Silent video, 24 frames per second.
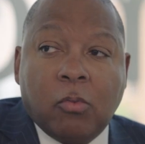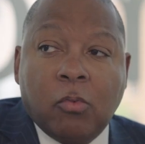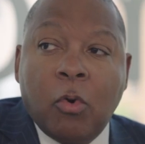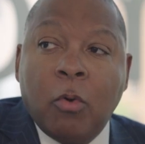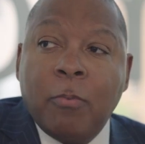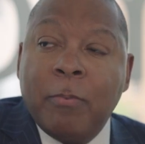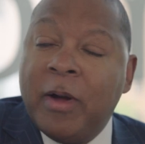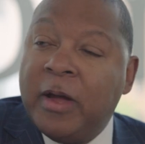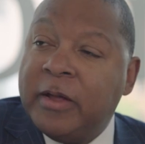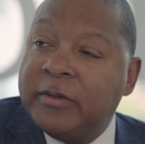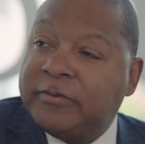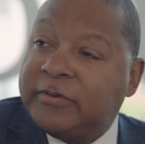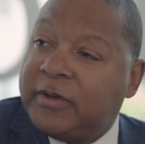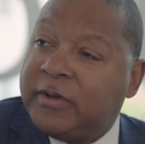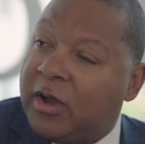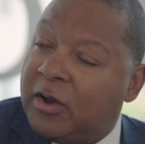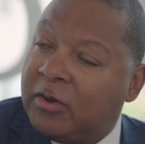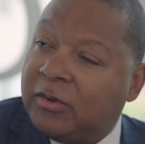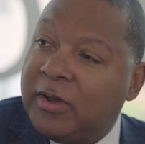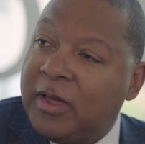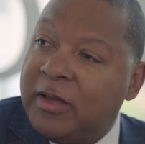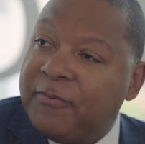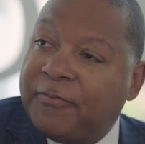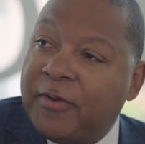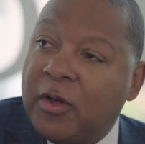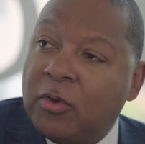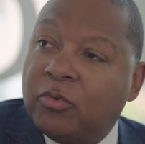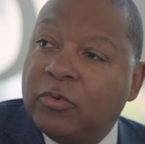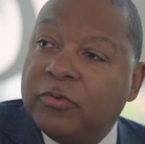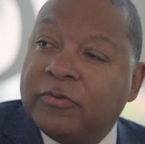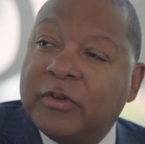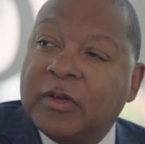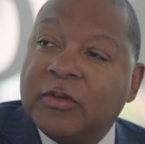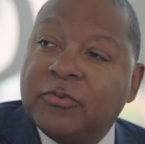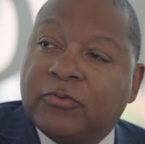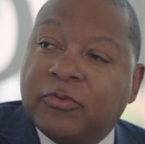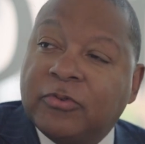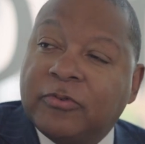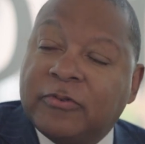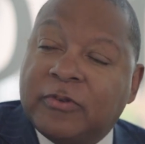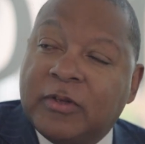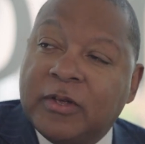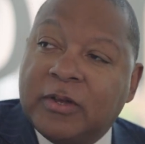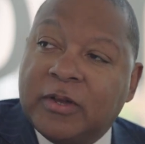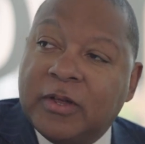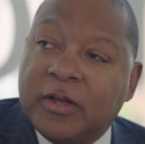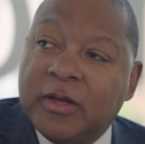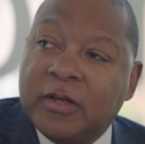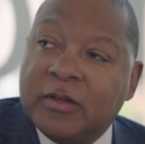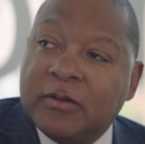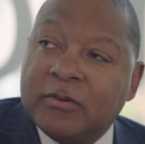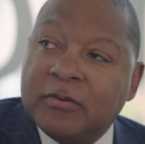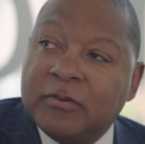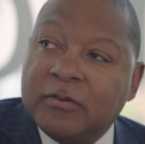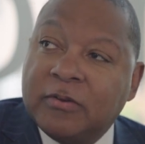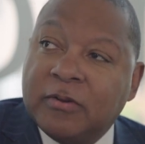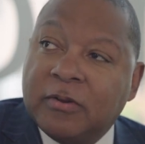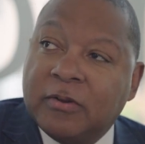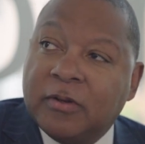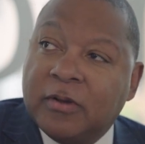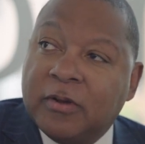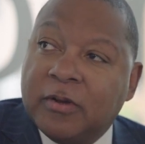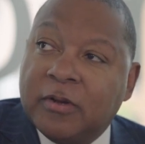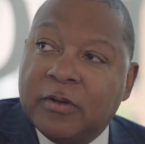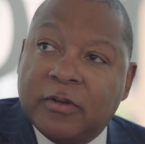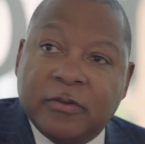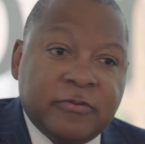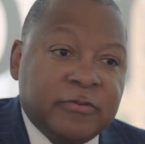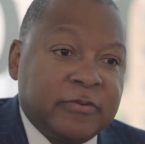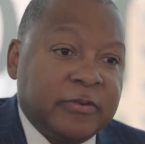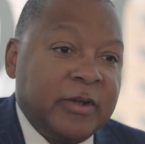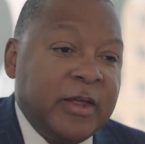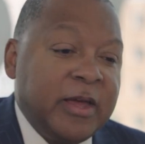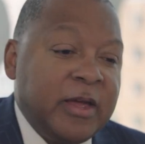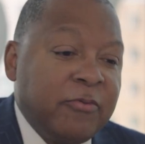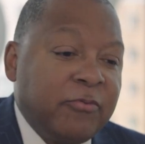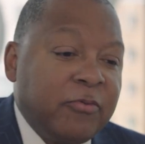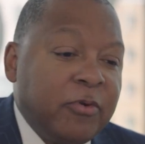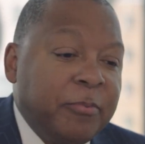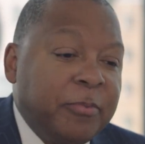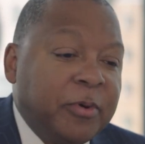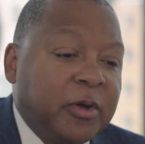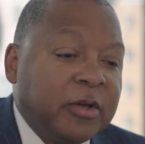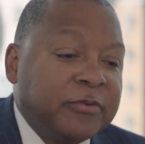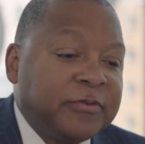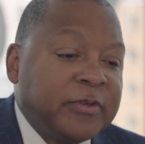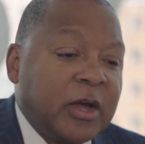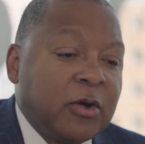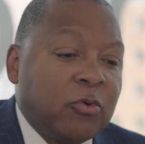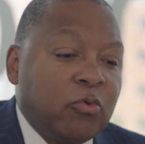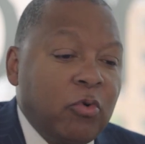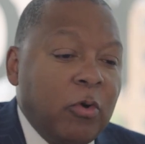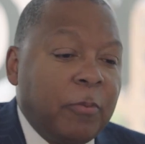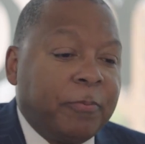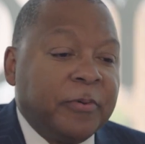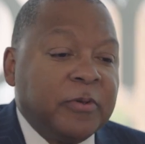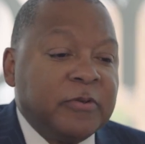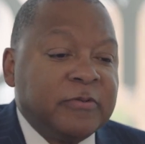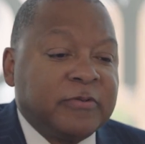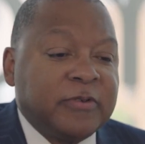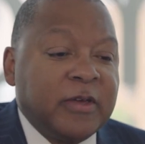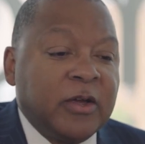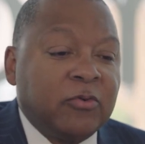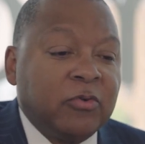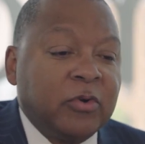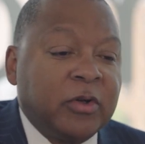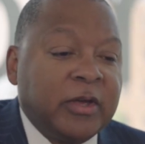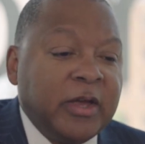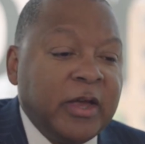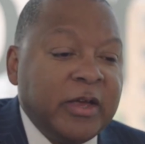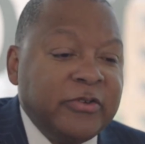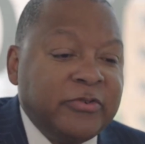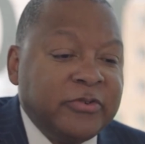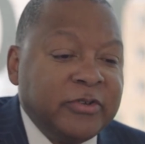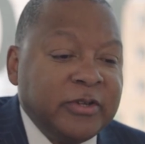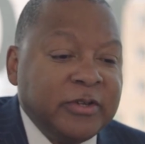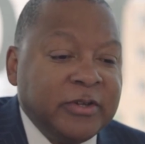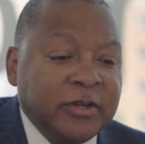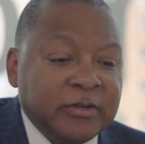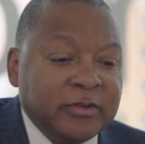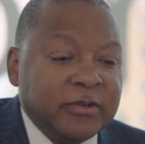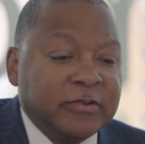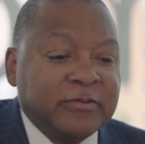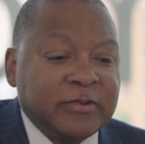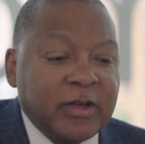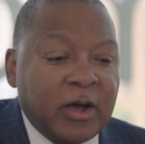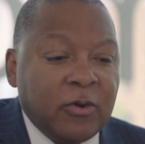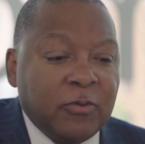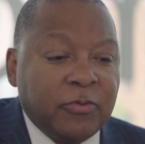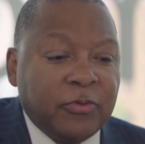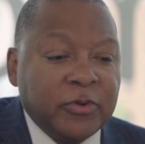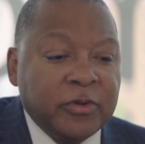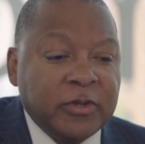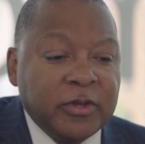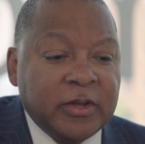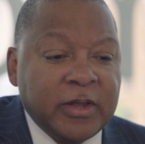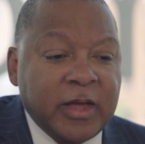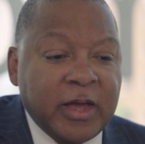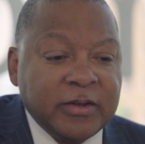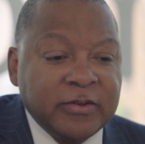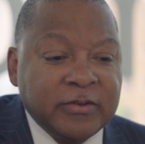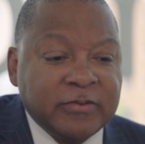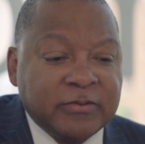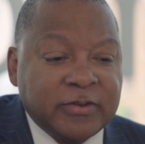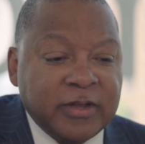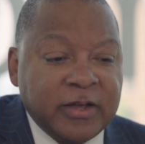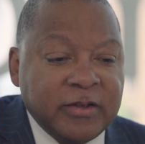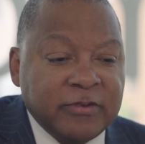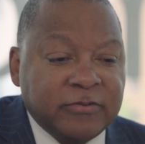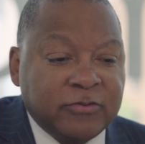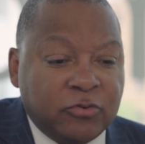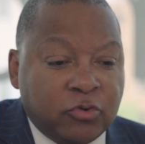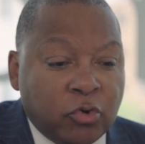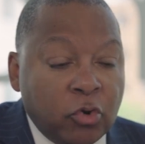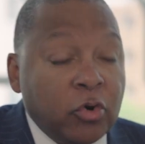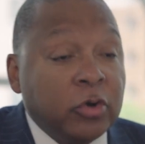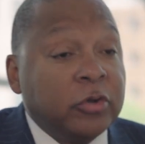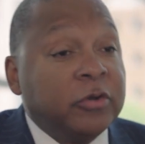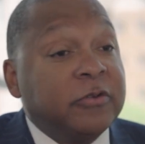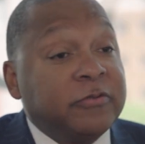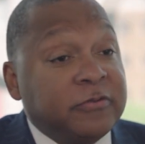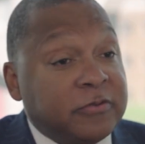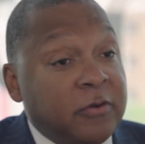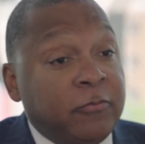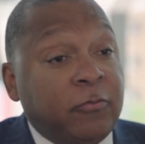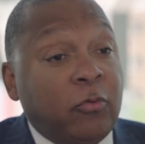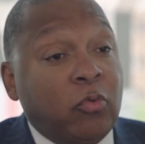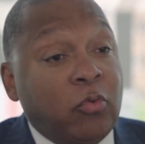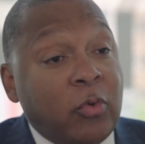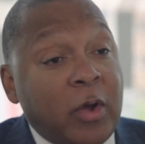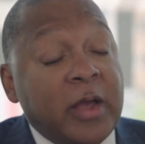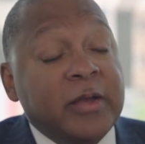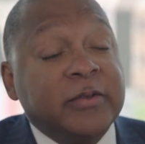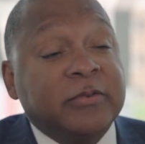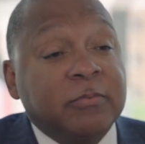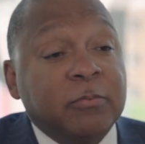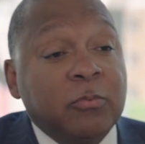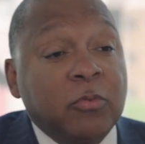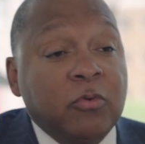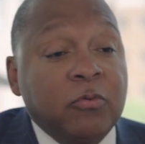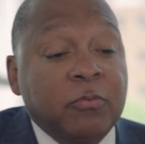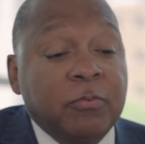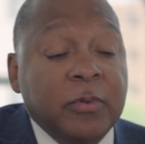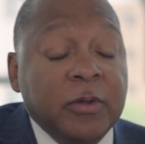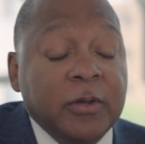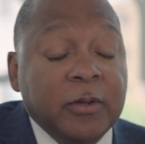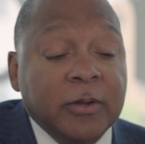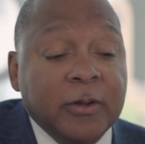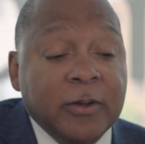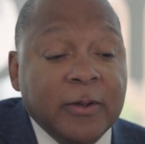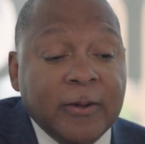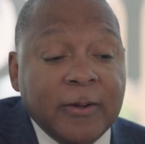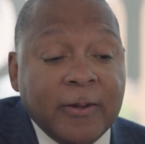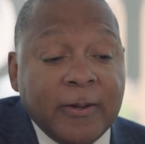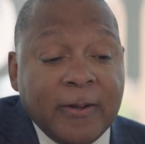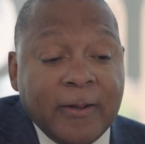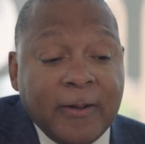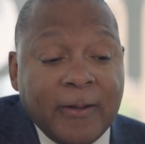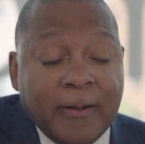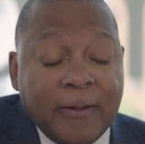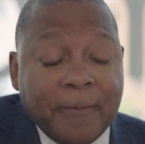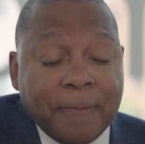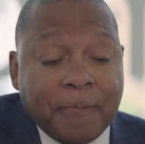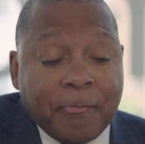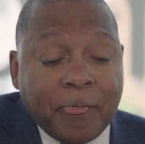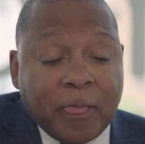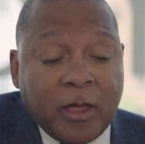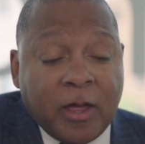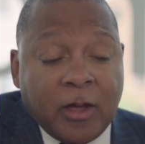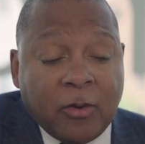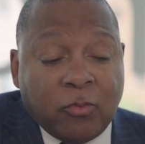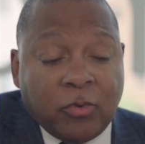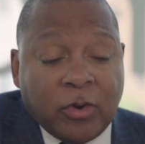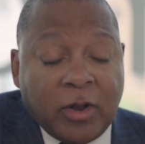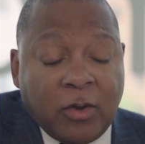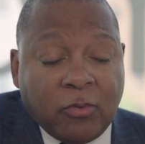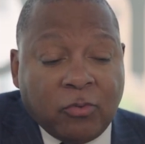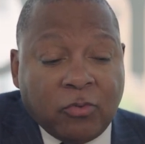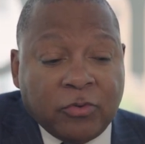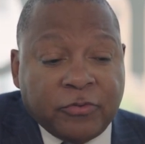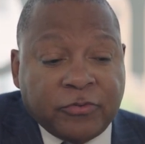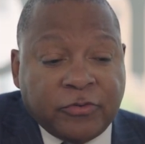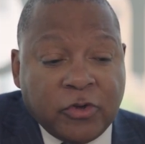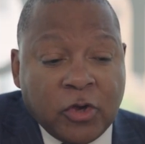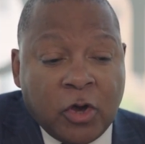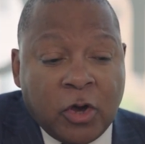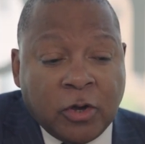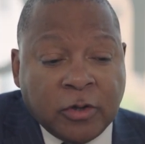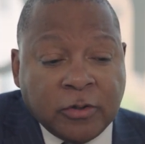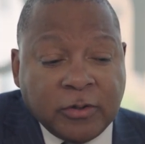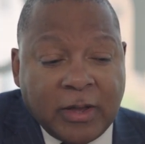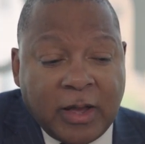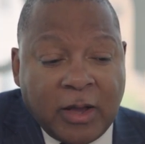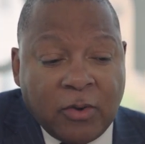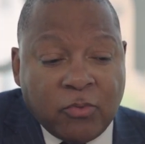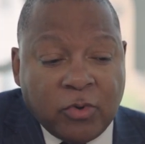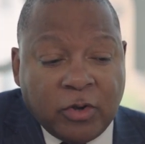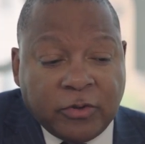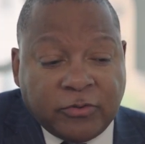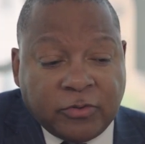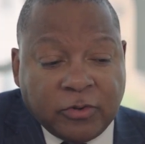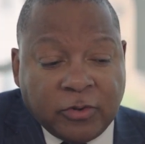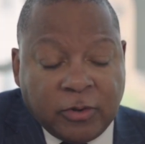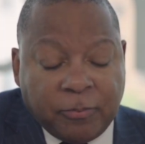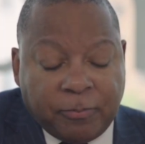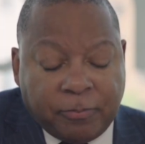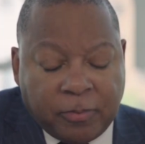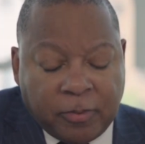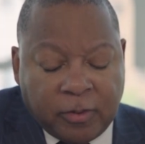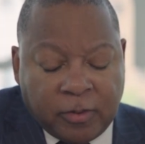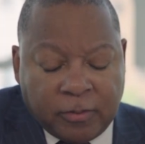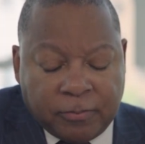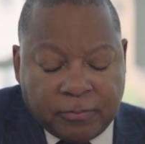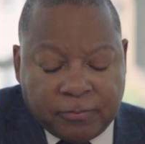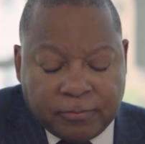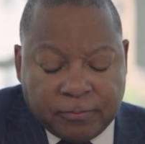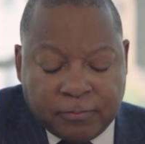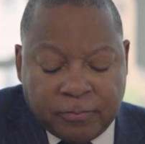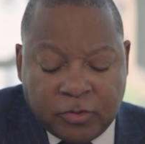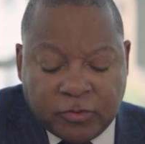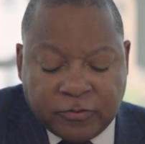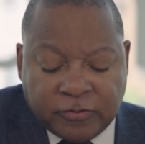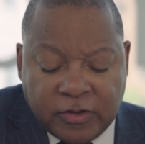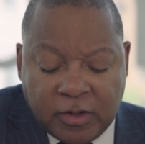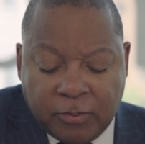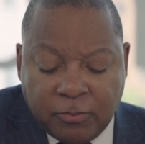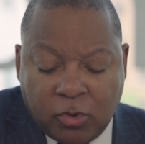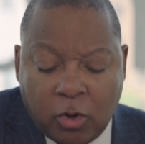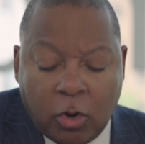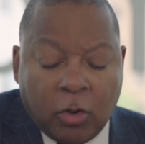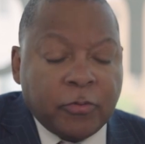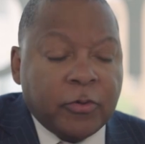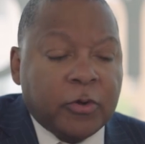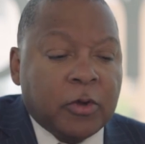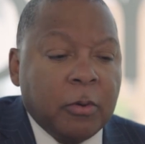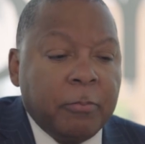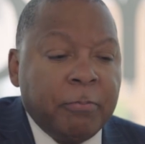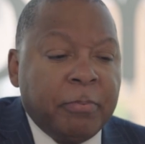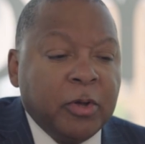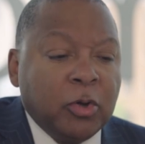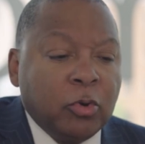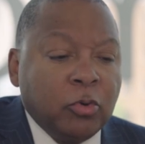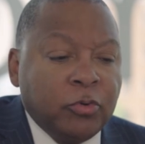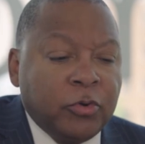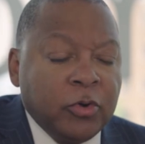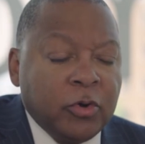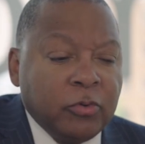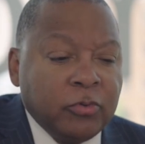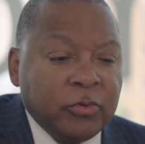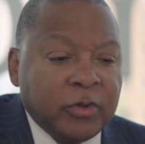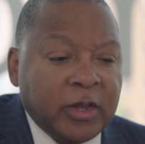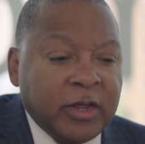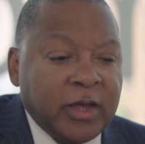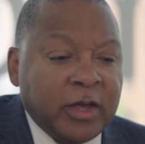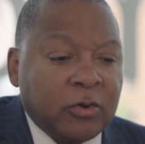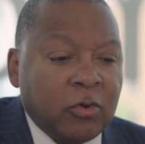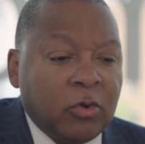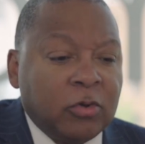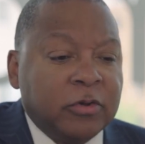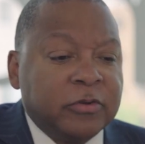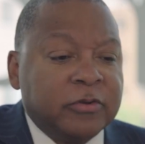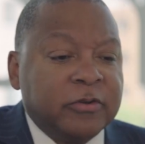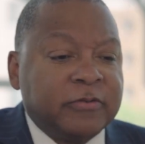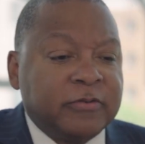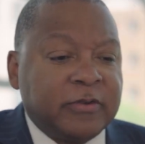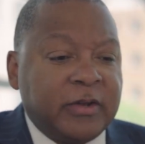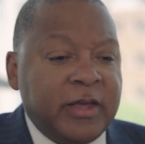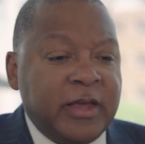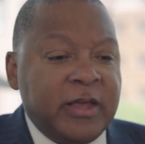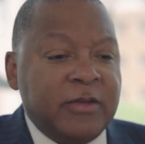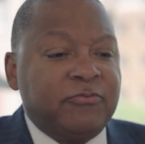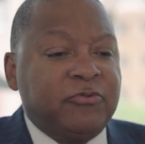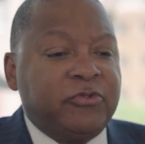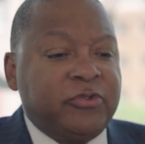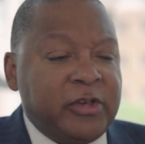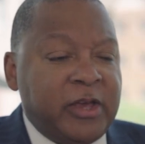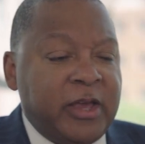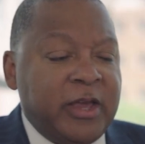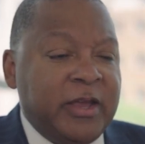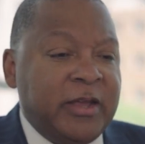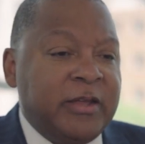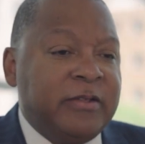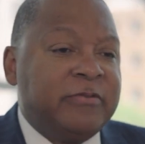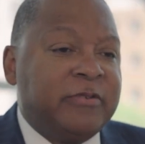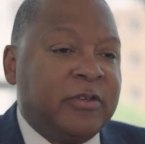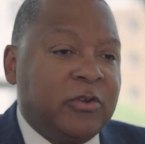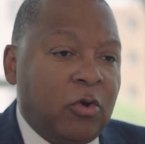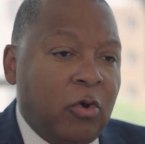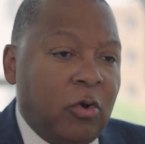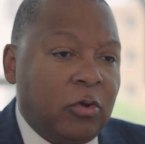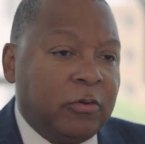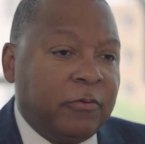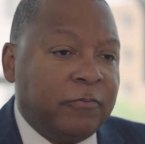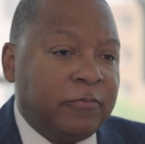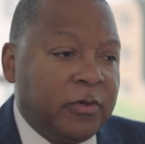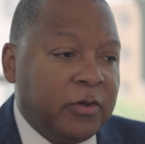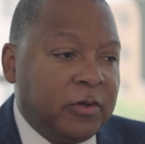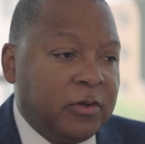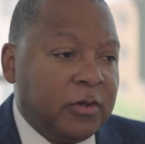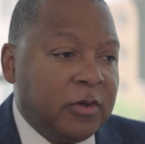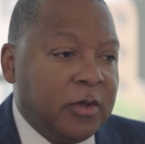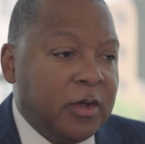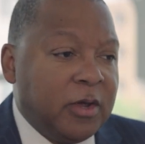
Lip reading: My entire life I was interested in slavery because I grew up in segregation in the South of the United States during the Civil Rights Movement. And when I was young, I went to a museum called the Cabildo that had all of the slave chains and all of the